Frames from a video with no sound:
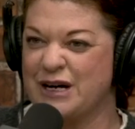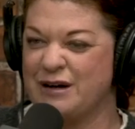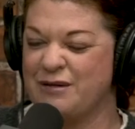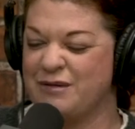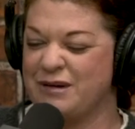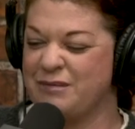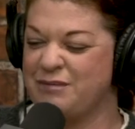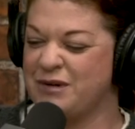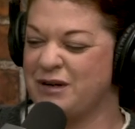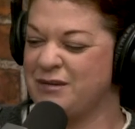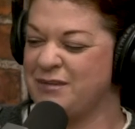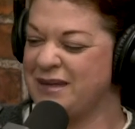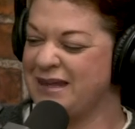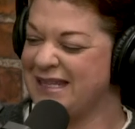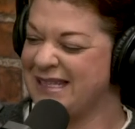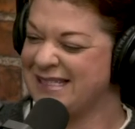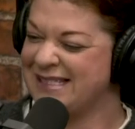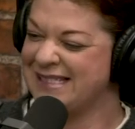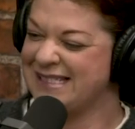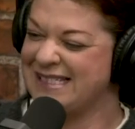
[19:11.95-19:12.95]
And we put them in
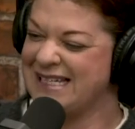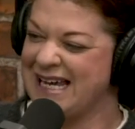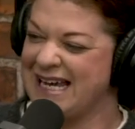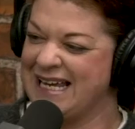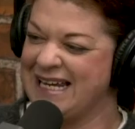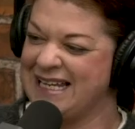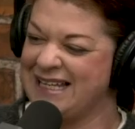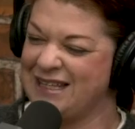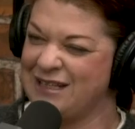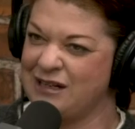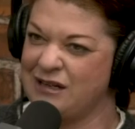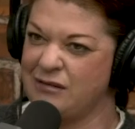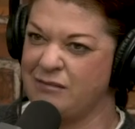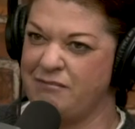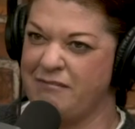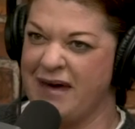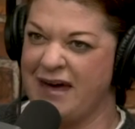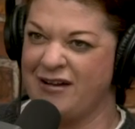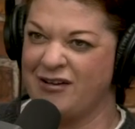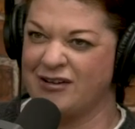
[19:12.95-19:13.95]
these tiny little
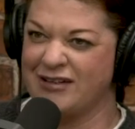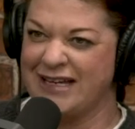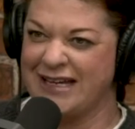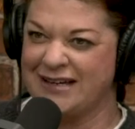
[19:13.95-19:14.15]
metal